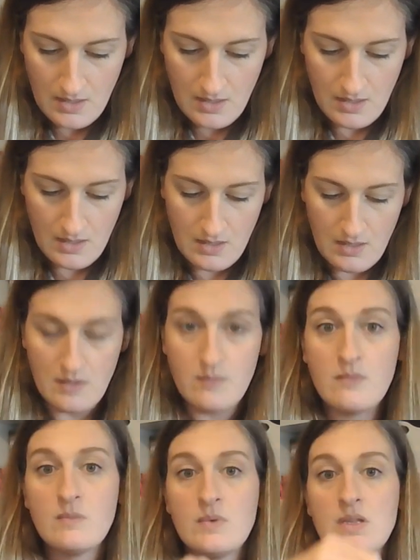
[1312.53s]

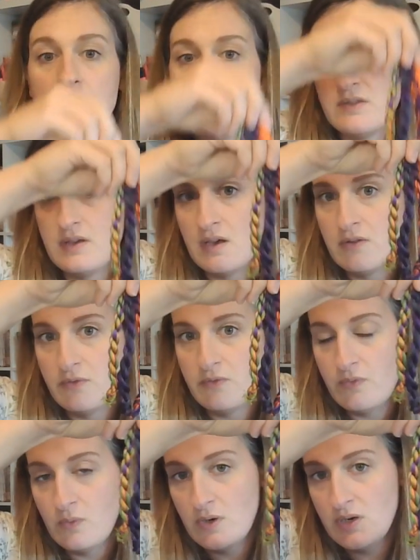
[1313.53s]
But here are the other
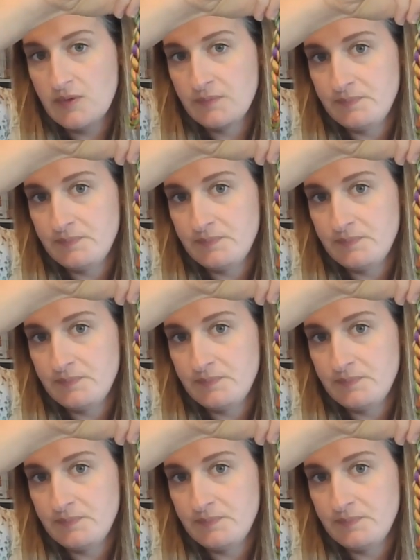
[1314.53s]
4.